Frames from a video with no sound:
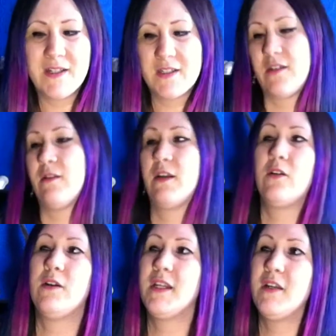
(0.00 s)
So they
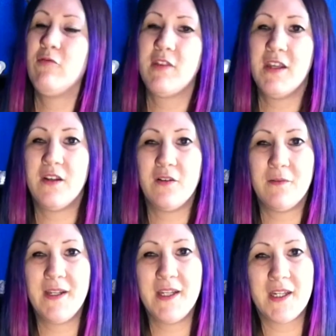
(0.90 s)
got here within a
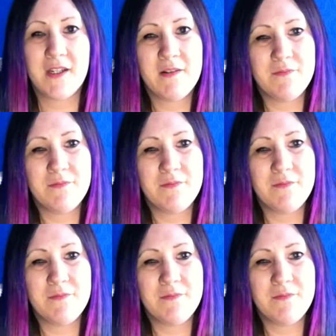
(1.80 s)
week.